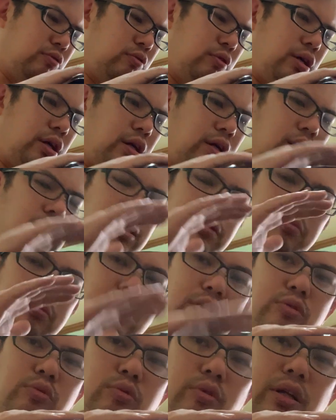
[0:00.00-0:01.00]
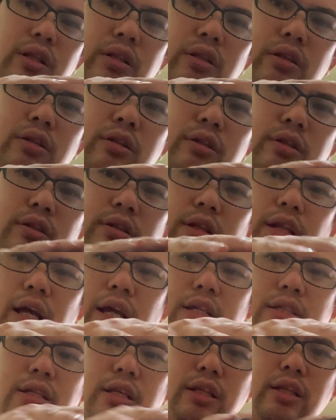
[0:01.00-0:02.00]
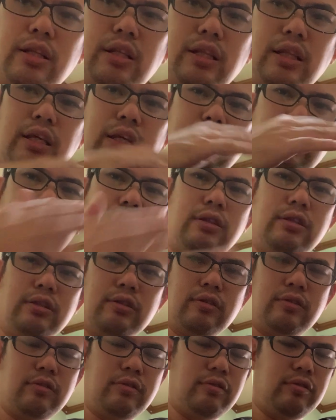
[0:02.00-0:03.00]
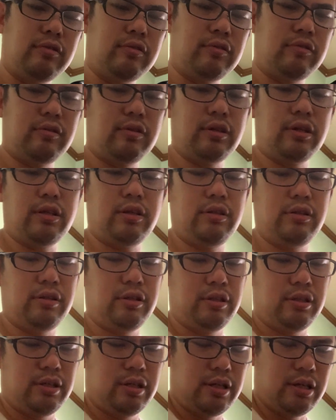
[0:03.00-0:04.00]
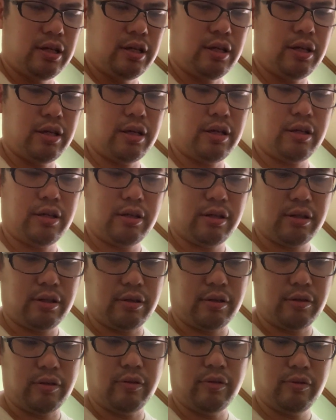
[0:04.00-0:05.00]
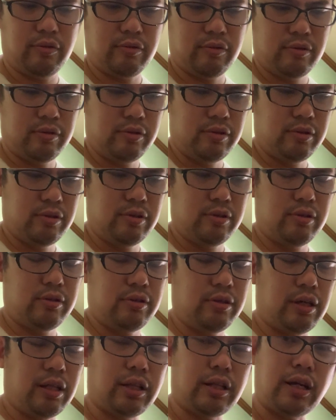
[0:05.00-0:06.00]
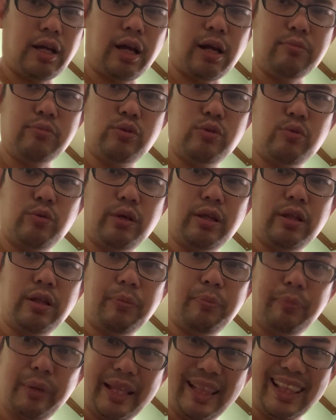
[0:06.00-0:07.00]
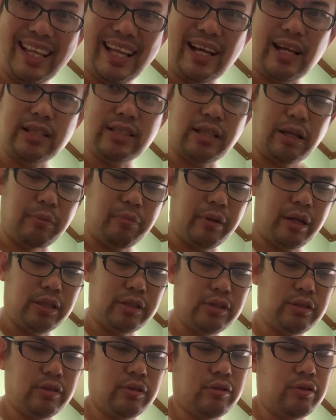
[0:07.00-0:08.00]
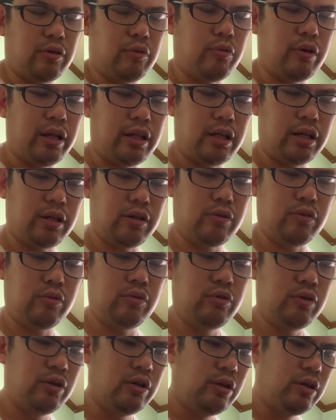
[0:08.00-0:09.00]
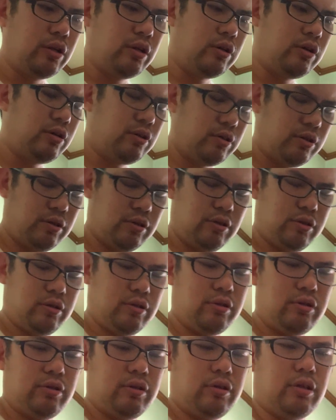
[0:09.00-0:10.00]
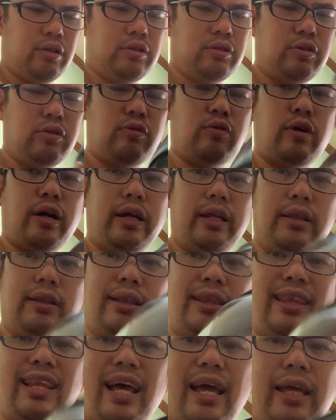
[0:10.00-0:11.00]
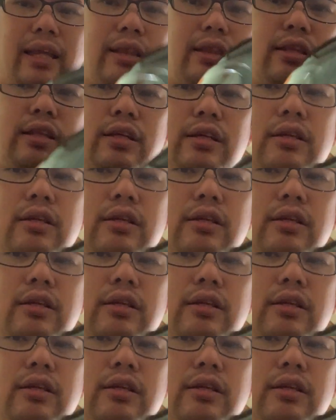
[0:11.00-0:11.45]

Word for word: do I keep this one nice and clean okay and it comes with the pin lock as I mentioned a while ago it's quite light